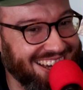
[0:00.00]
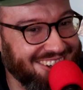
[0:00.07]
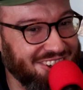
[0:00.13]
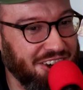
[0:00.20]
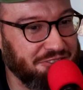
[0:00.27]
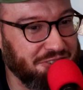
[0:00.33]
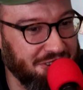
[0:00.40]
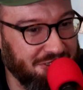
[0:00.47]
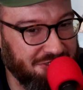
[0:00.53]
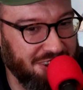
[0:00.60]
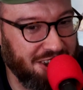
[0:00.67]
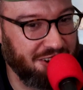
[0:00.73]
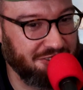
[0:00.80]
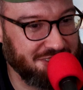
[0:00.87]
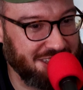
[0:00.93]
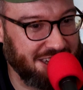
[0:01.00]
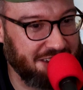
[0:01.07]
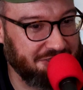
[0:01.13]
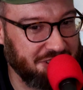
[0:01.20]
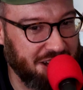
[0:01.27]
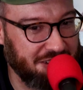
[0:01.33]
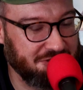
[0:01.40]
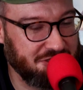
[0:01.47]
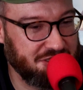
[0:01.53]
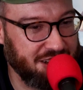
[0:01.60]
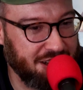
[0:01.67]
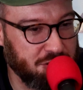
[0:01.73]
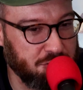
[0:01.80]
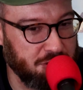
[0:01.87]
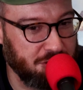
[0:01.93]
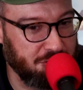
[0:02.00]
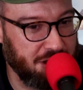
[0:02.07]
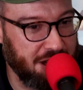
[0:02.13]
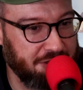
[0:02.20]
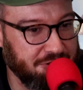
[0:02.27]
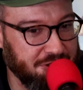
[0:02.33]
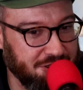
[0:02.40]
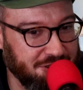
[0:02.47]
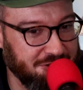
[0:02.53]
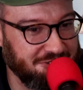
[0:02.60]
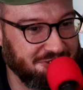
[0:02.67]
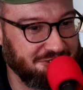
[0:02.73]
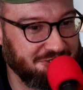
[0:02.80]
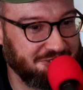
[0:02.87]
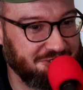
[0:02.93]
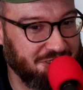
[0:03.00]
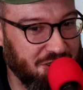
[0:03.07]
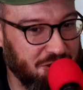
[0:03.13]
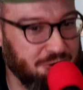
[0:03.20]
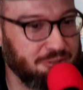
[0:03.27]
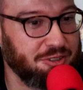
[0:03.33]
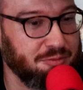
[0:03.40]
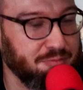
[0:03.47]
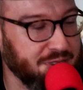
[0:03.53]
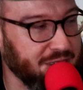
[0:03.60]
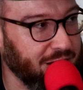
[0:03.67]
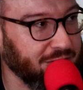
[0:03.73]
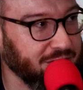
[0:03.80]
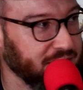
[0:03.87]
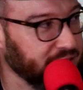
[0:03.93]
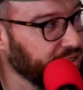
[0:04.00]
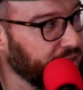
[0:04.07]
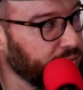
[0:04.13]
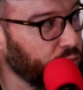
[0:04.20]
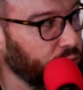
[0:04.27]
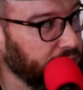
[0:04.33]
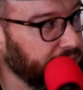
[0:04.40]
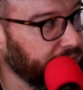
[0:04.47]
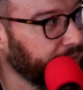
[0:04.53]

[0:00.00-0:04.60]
yeah. You have to. They obviously have to have sex with you. They have to hurt themselves in some way.